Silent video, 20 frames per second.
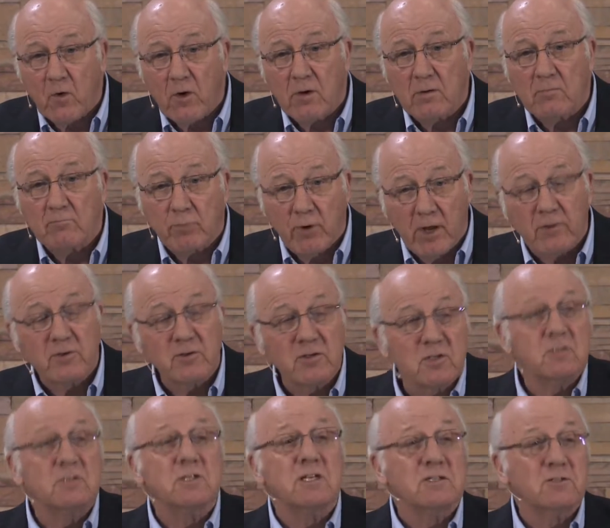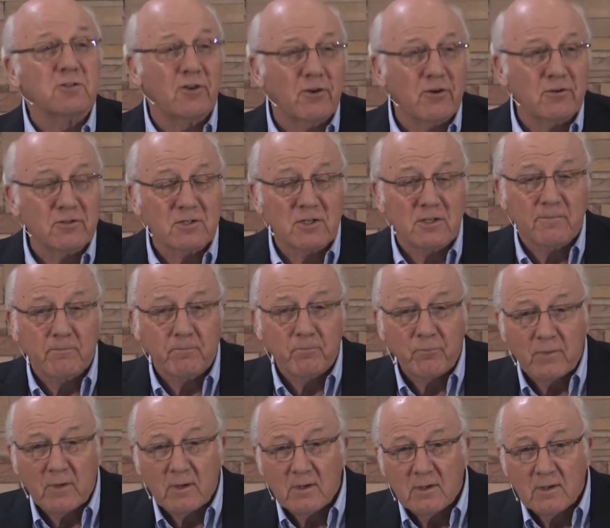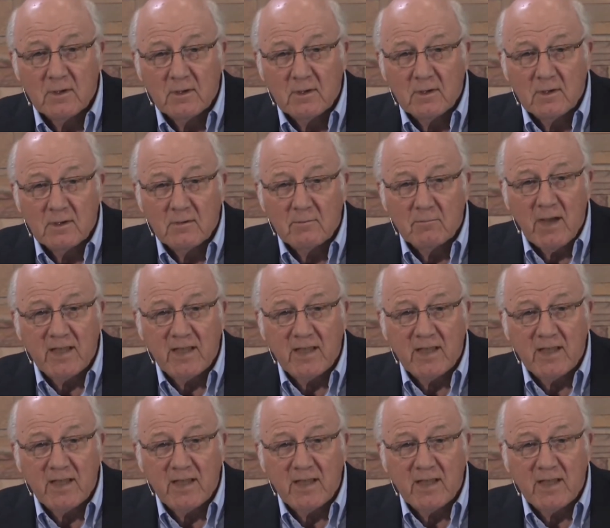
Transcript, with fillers: brothers and sisters, by the